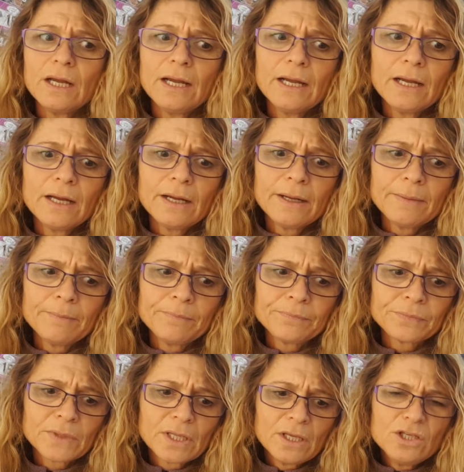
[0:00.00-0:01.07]

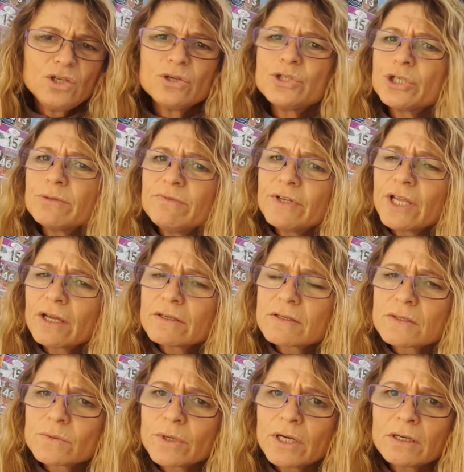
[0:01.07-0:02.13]
YouTube videos
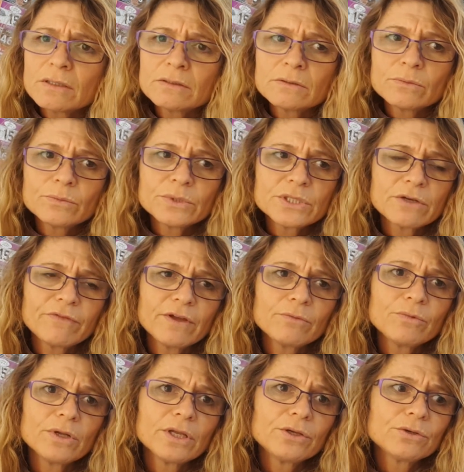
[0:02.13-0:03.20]
as well, which I found
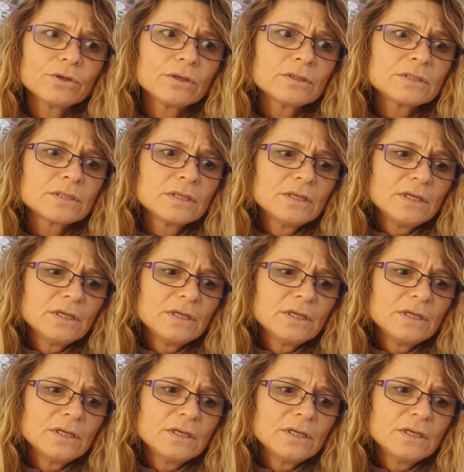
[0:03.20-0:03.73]
really good.